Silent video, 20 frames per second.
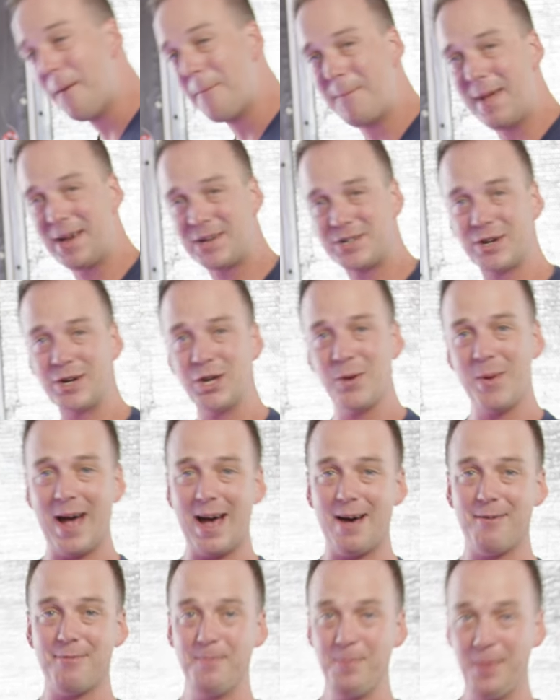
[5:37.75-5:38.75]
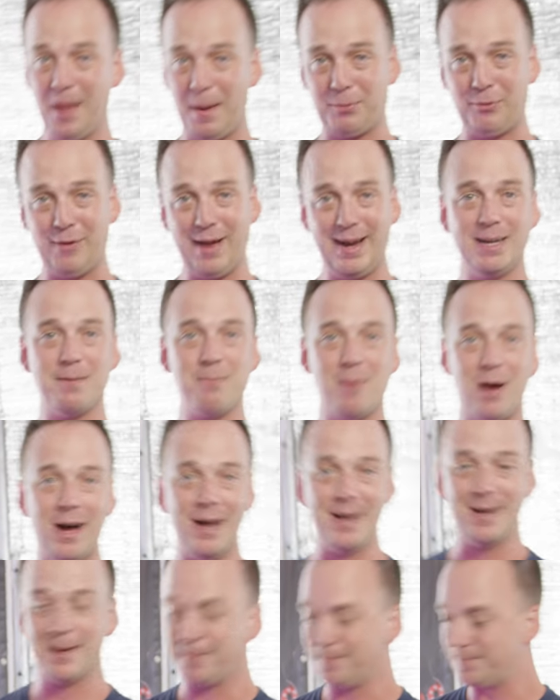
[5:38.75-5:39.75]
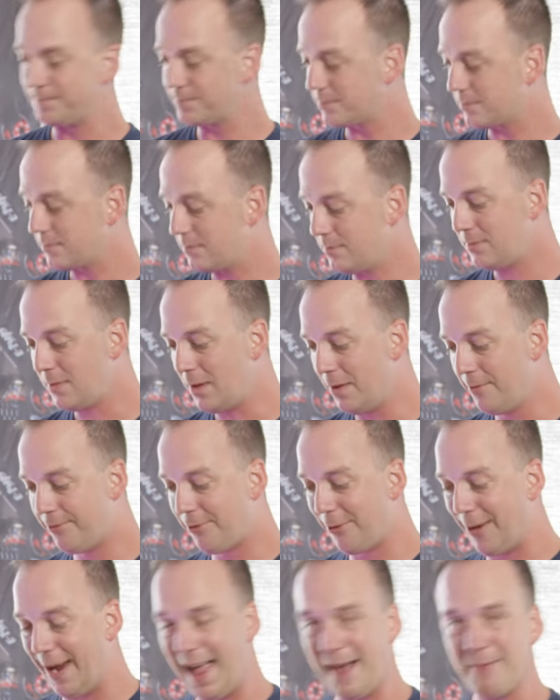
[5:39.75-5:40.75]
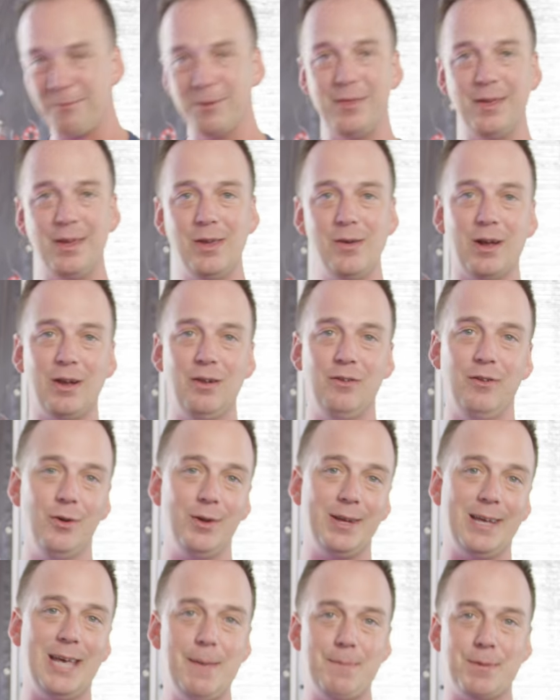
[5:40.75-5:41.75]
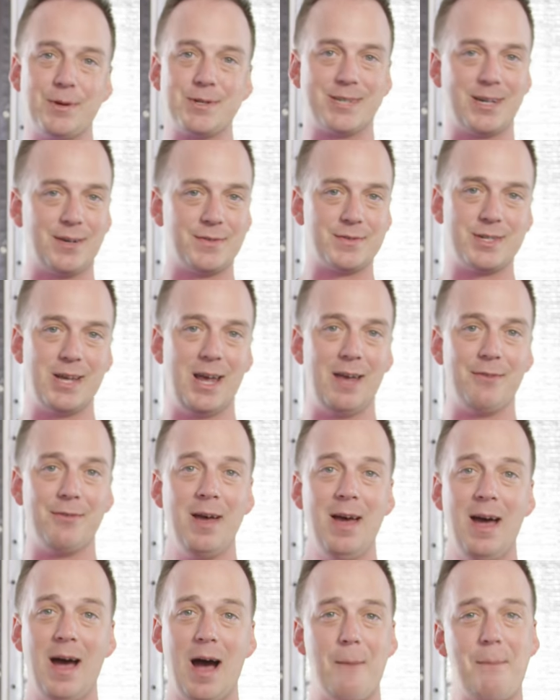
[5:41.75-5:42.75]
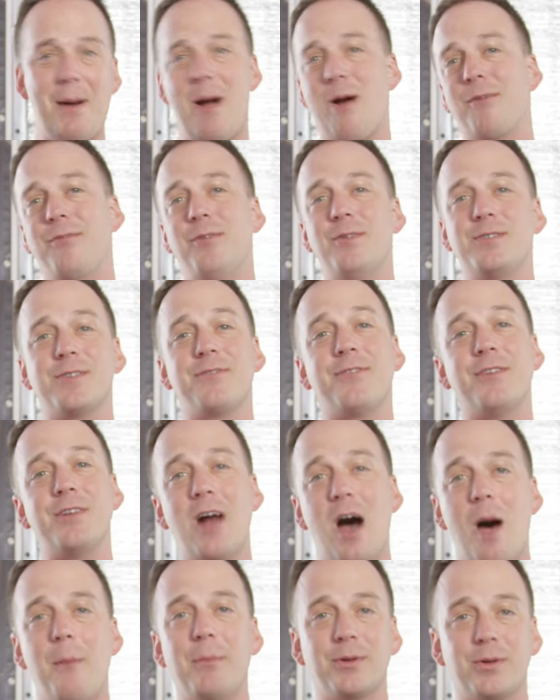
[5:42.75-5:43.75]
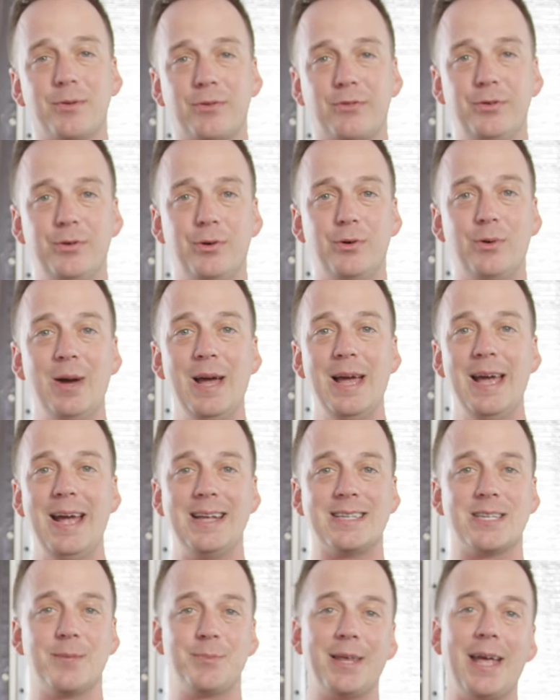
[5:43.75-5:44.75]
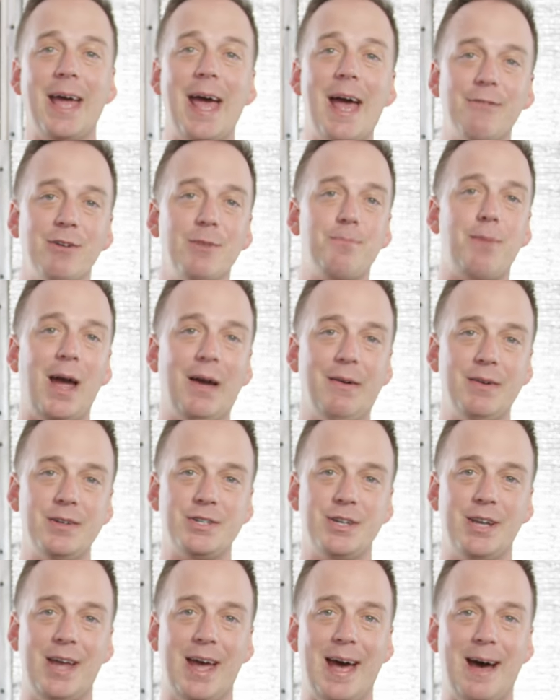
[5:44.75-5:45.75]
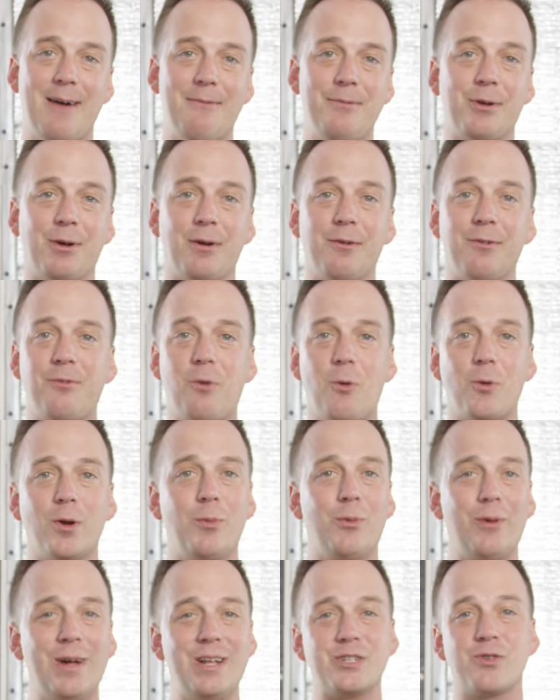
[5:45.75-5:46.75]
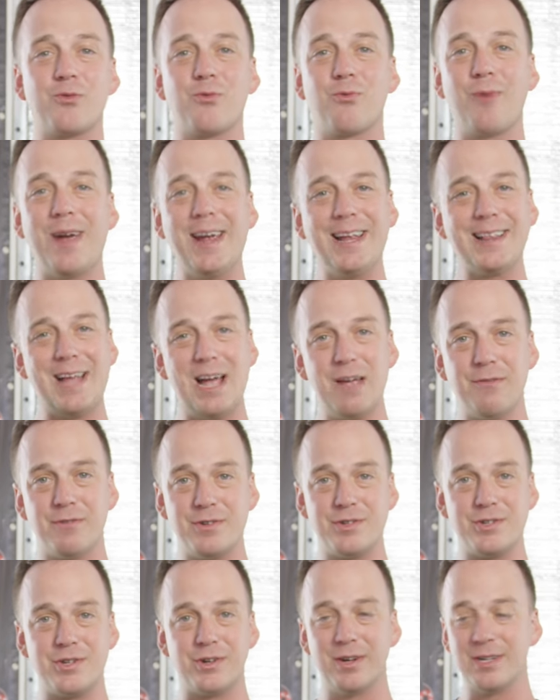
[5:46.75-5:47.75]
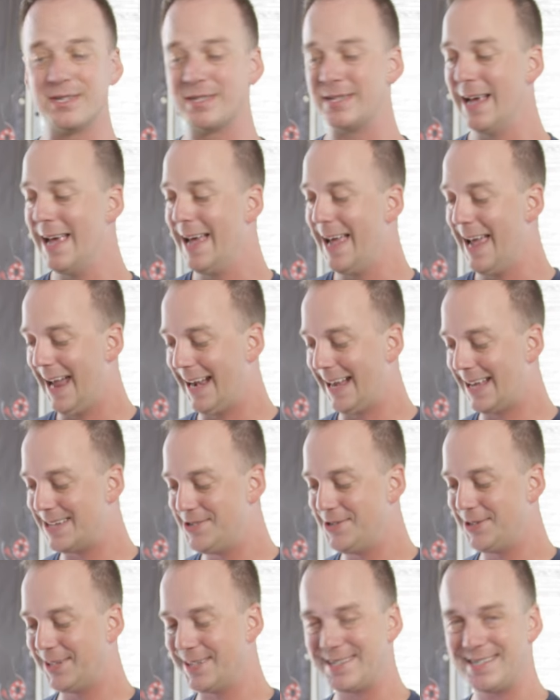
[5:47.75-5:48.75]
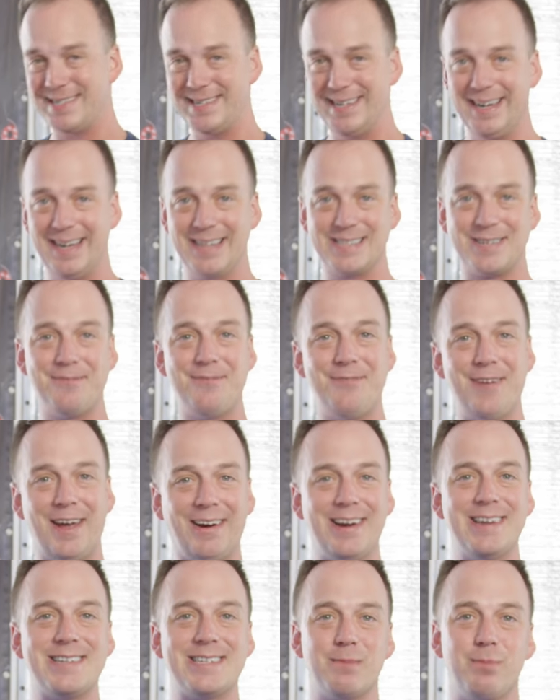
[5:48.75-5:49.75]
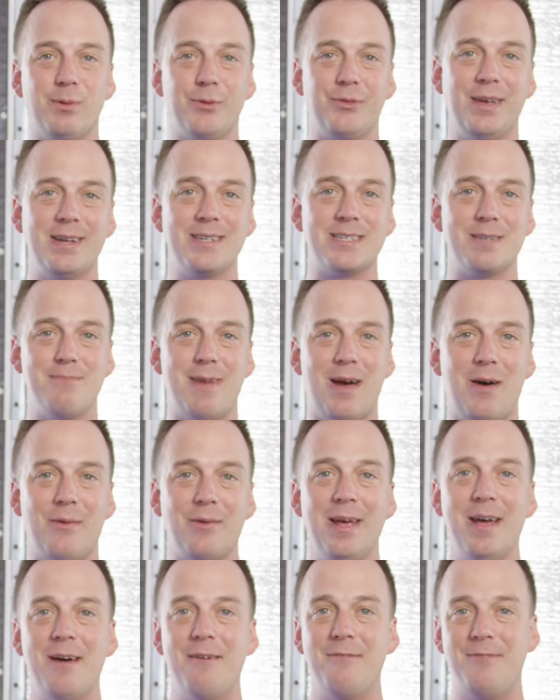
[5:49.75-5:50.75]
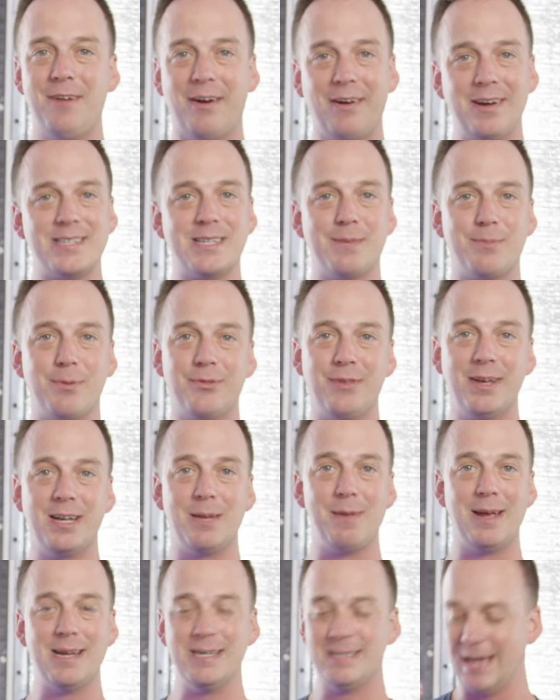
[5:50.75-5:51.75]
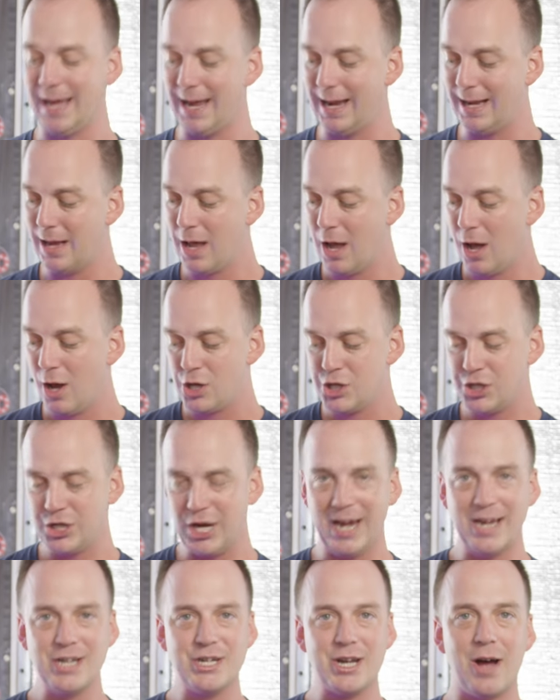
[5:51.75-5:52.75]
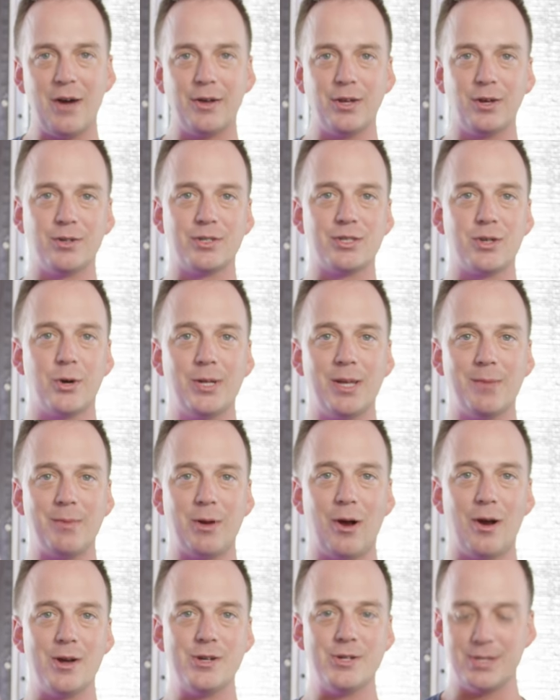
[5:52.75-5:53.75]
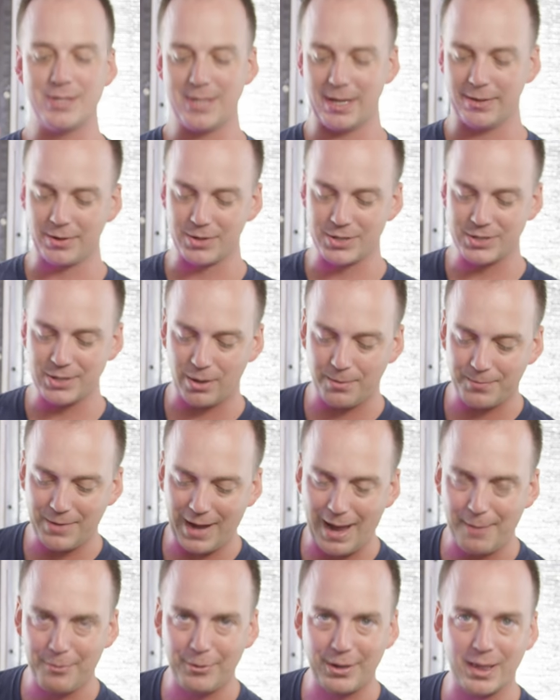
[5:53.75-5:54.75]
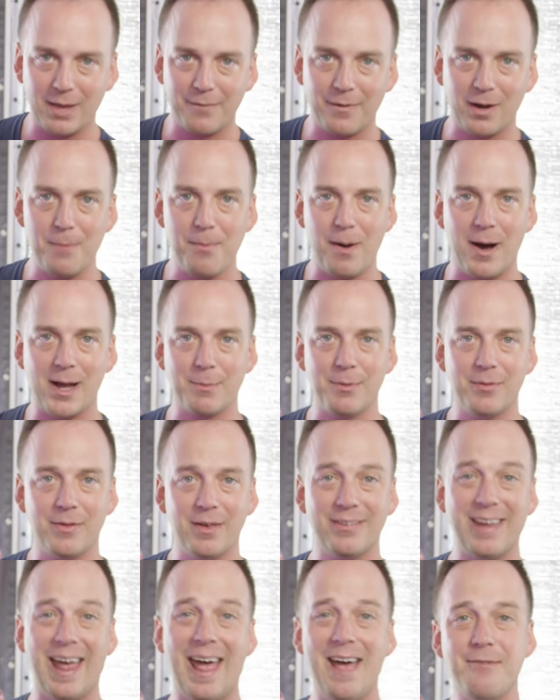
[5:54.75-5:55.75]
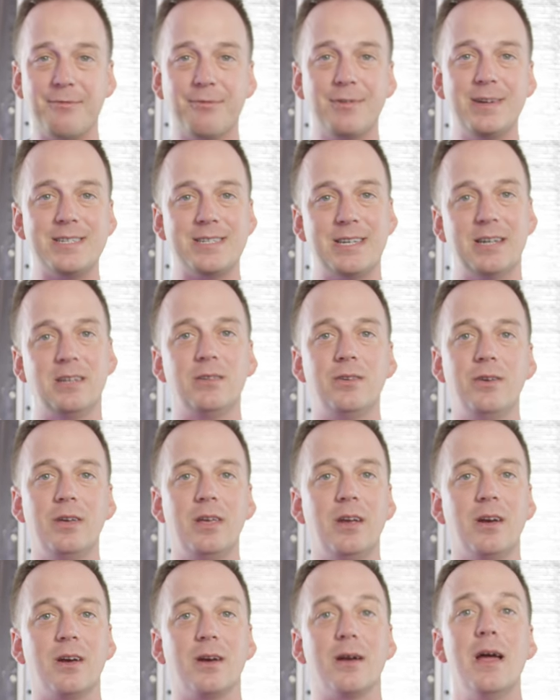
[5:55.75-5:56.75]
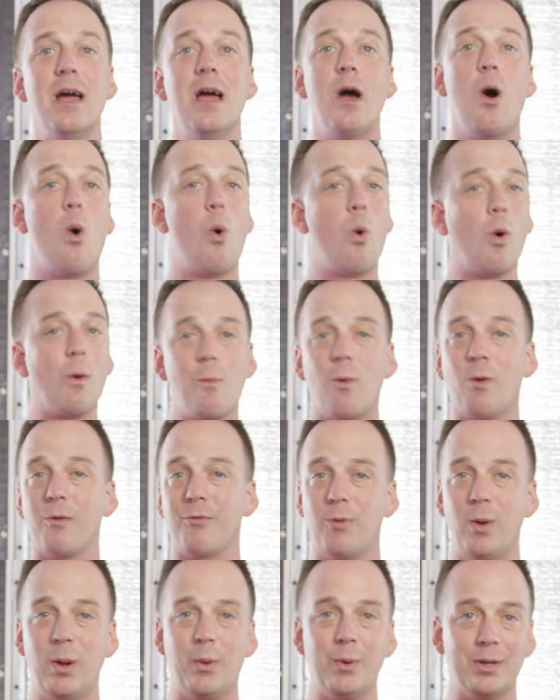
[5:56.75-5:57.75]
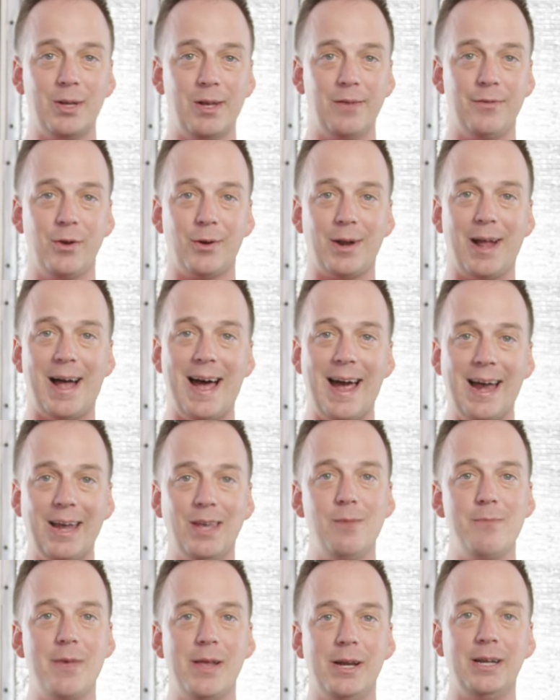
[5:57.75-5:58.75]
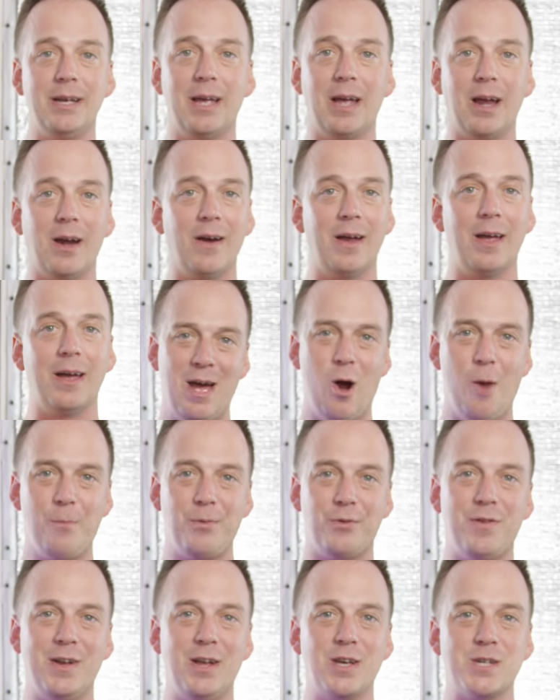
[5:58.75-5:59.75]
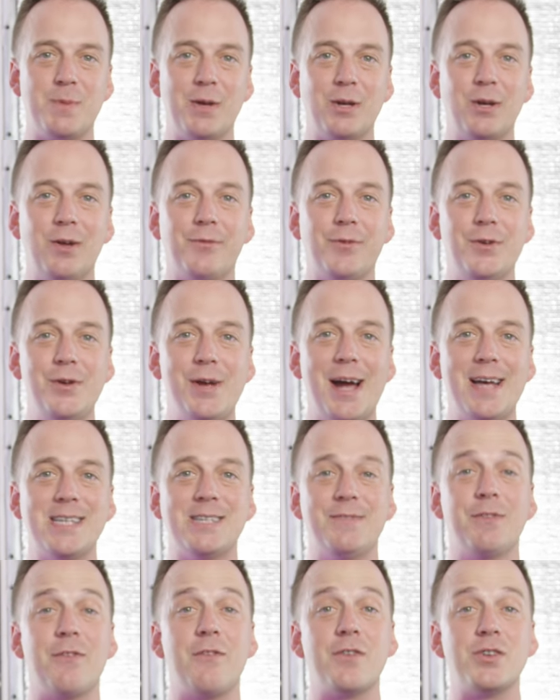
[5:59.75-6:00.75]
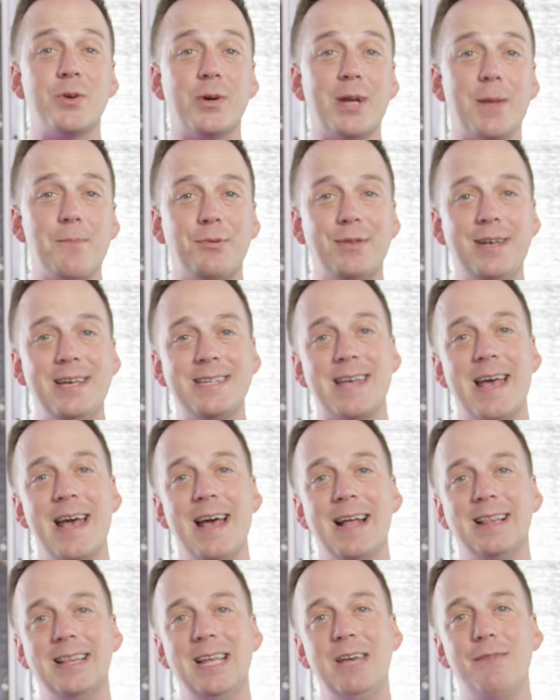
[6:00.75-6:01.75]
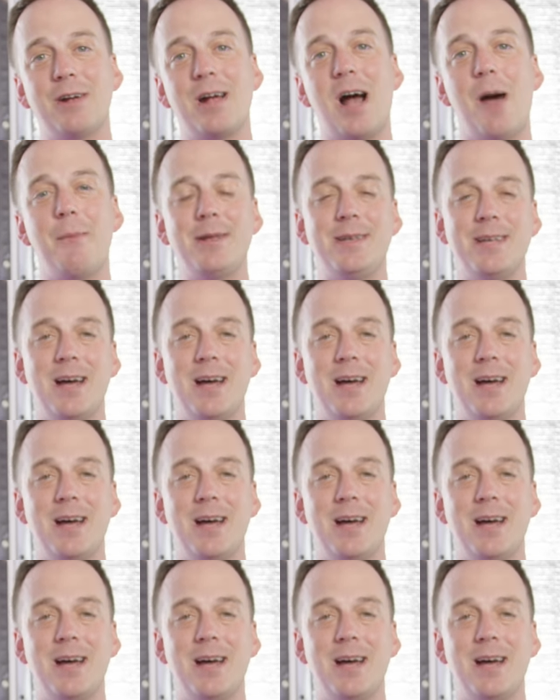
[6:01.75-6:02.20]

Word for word: make sure you have a plan in mind for everything you can do to keep yourself safe. A PowerFloat's a phenomenal tool. It's something that every pilot should have. They're affordable. It's great life insurance. And as you can see, it's a very simple thing to mount, very simple thing to maintain. Change out your sodium cartridge, that little salt tablet at the very bottom of this, every single year, or more frequently if you're in a high humidity area. Hope this video has been good for you guys. If you've enjoyed it, please leave a comment